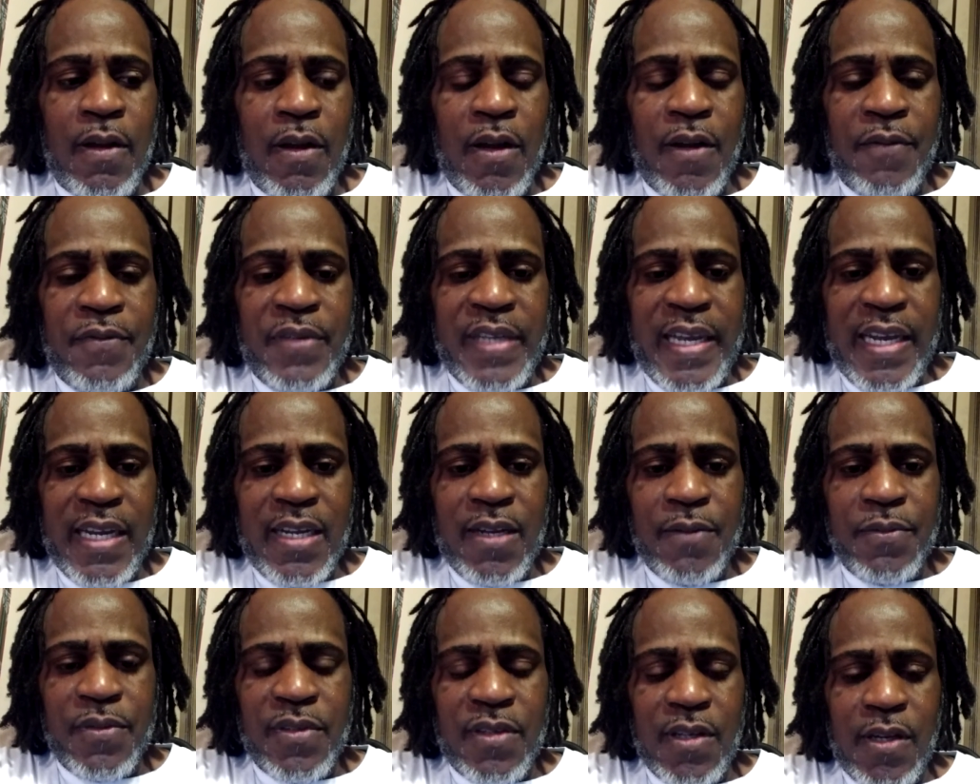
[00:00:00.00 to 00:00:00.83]
of
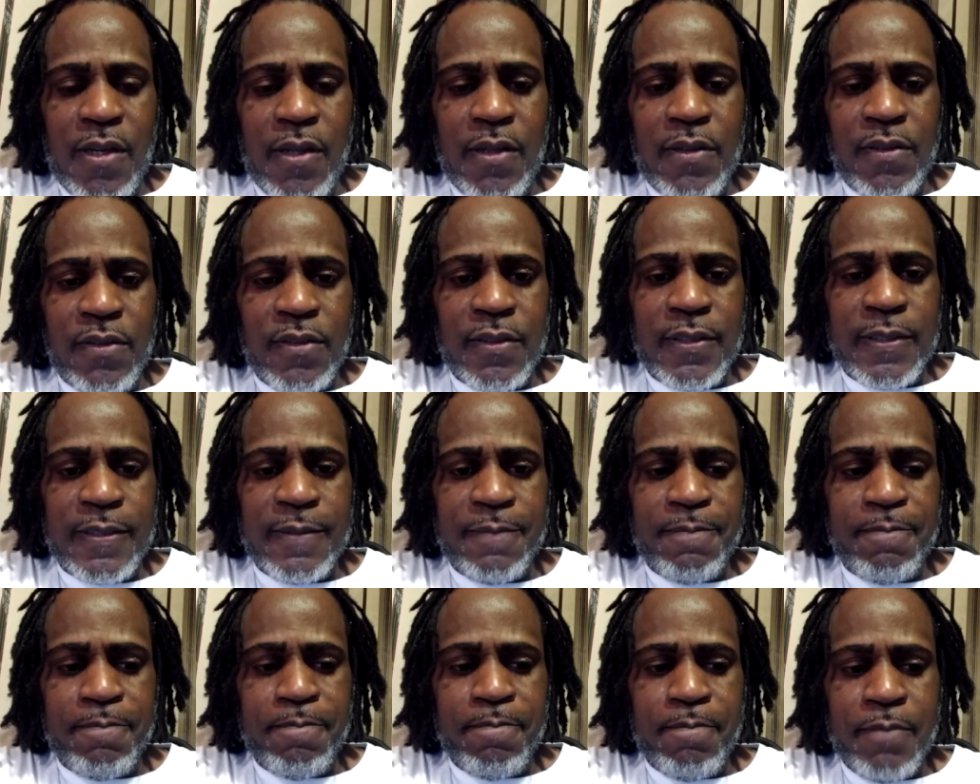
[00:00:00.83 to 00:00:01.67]
Jacob's sons
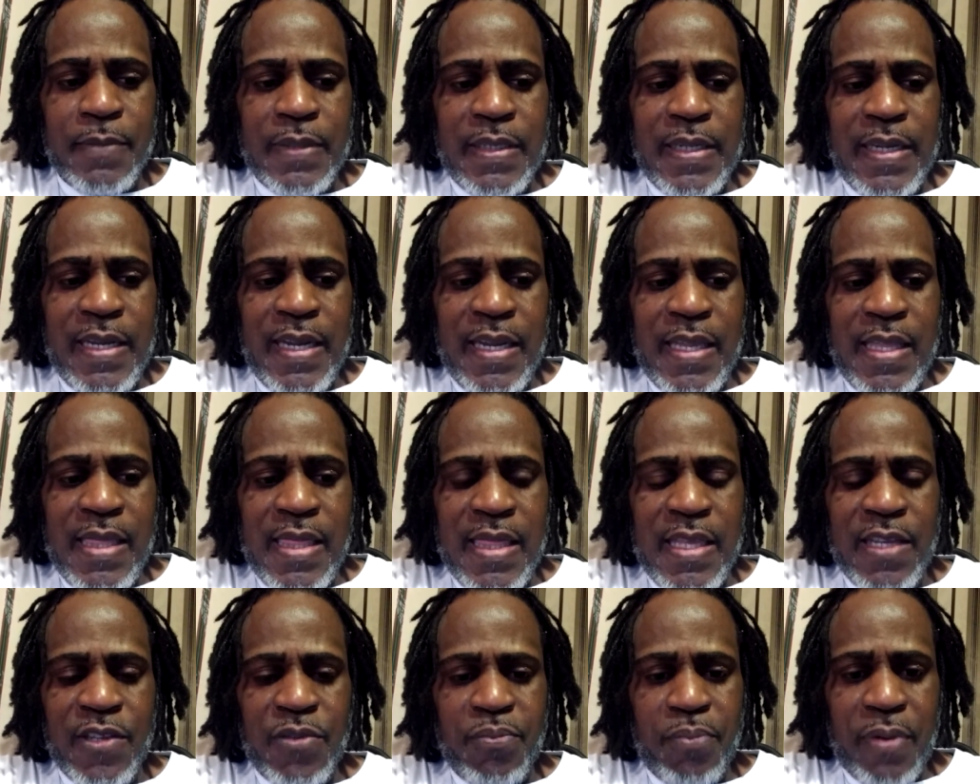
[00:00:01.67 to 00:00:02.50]

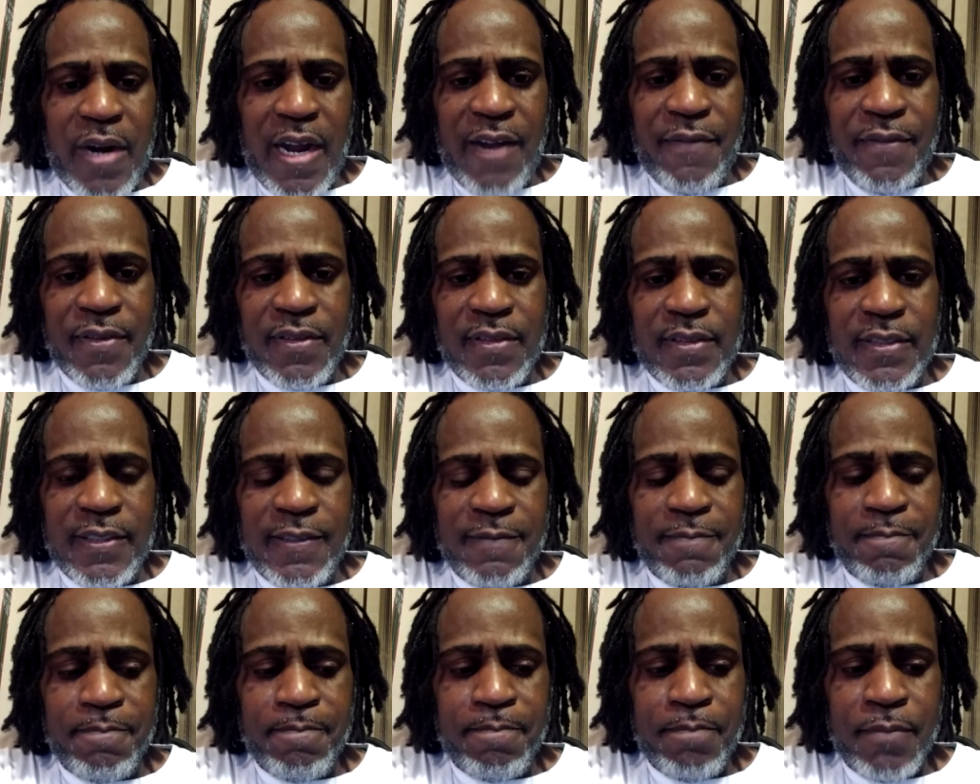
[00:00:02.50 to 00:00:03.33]
in this
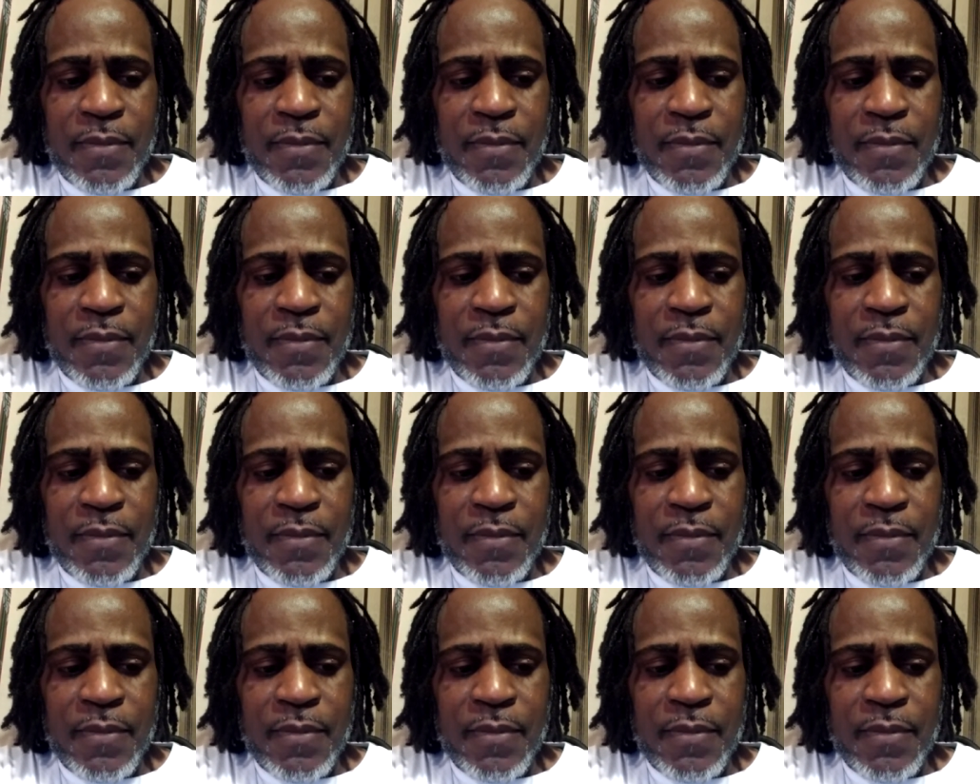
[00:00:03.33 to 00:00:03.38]
prophecy.